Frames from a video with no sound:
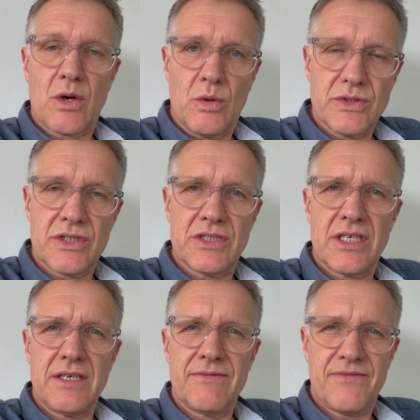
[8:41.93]

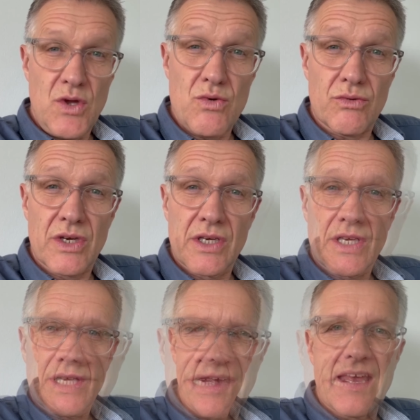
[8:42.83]
quantity of food.
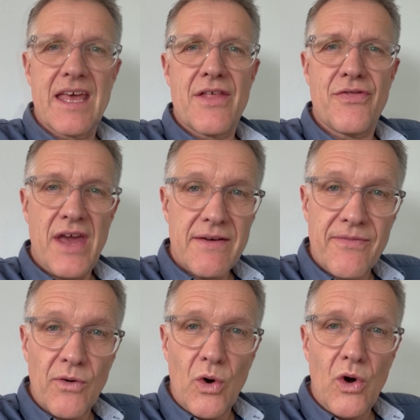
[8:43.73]

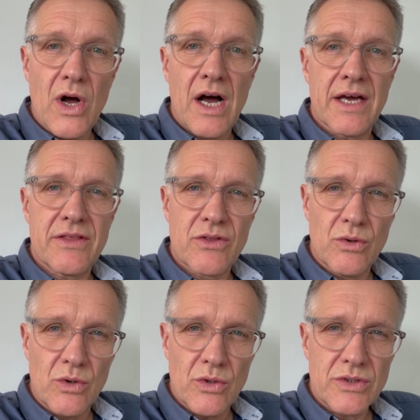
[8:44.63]
Therefore, I
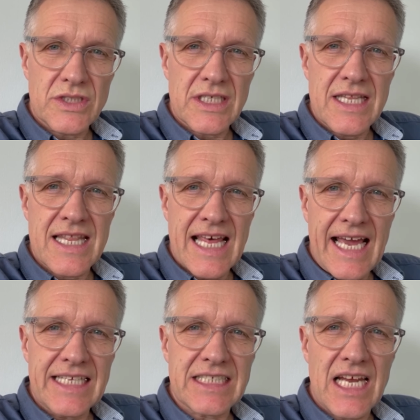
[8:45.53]
thought
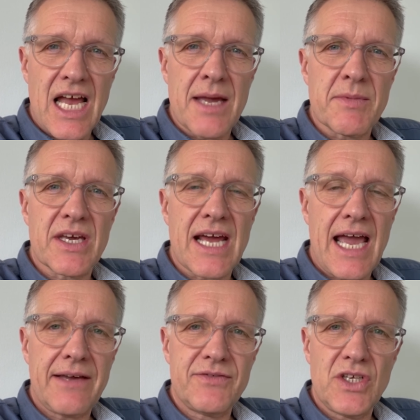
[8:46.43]
that I'm going to
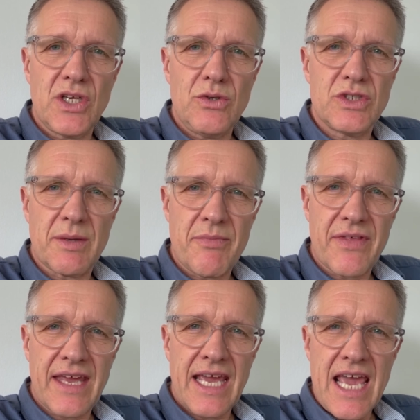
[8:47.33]
have to do
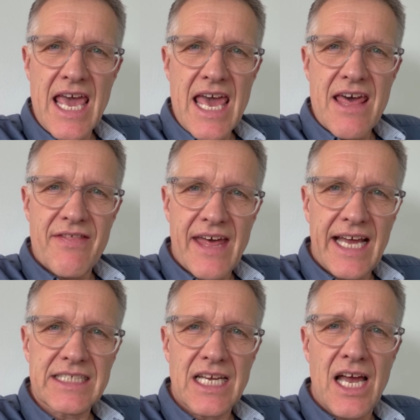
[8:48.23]
something
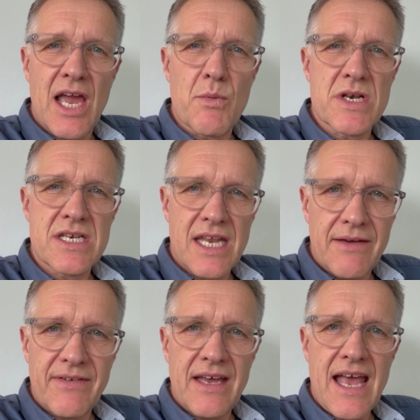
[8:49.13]
that I would
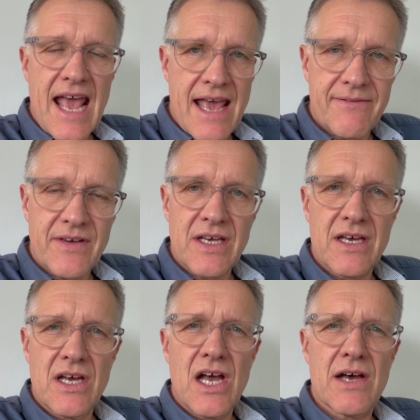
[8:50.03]
never ever
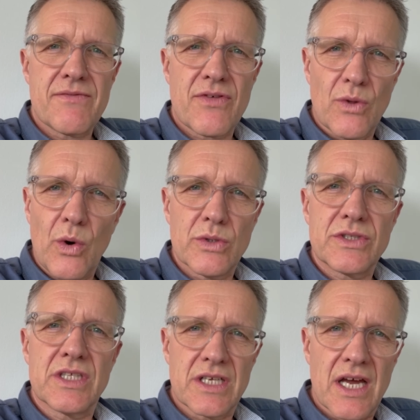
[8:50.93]
have
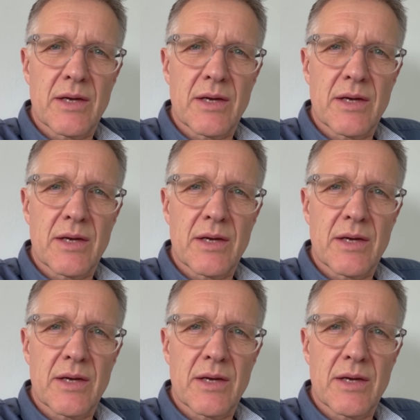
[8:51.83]
thought that I